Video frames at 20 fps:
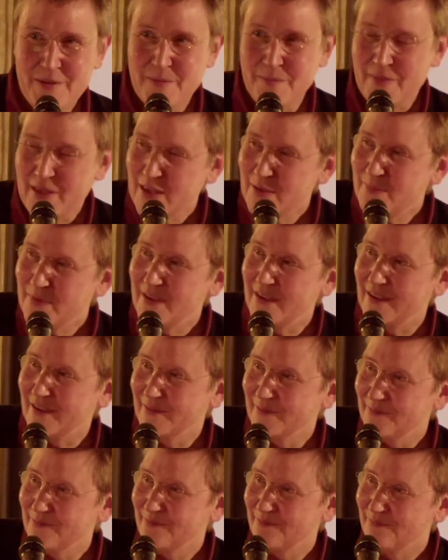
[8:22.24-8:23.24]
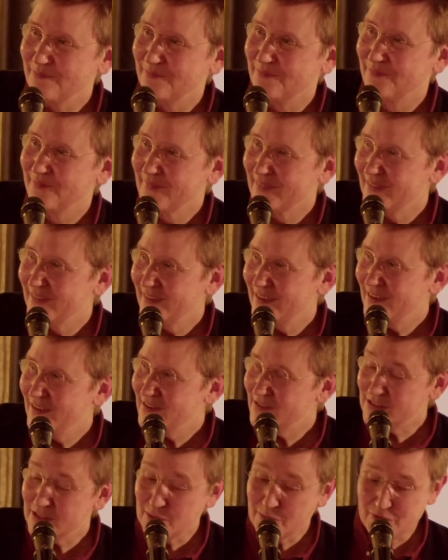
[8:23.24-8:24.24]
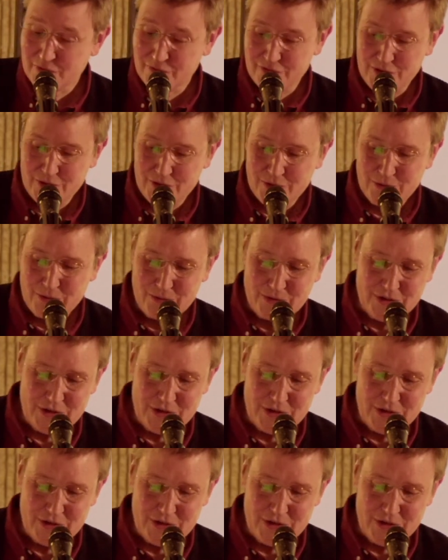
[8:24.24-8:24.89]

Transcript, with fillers: Maybe some of you